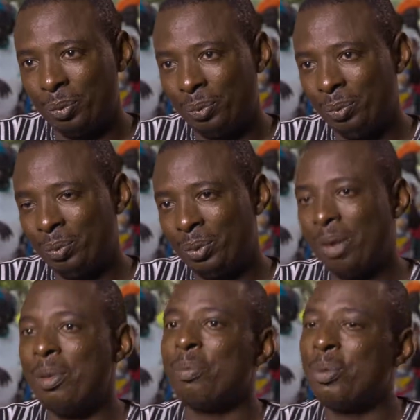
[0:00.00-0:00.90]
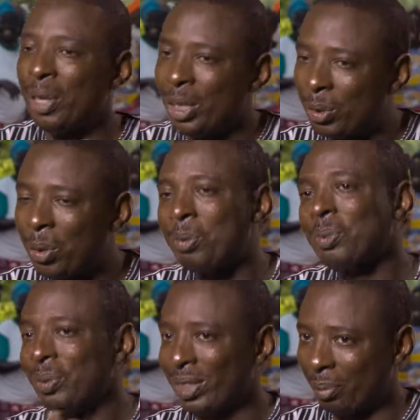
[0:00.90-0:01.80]
but with men it is
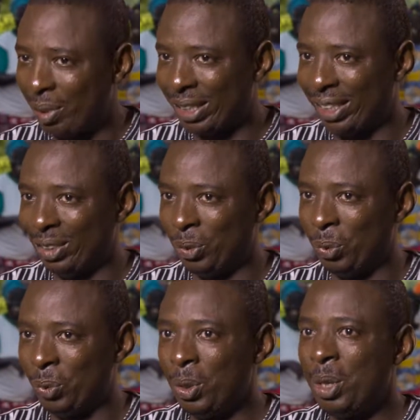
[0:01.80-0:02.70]
not so certain.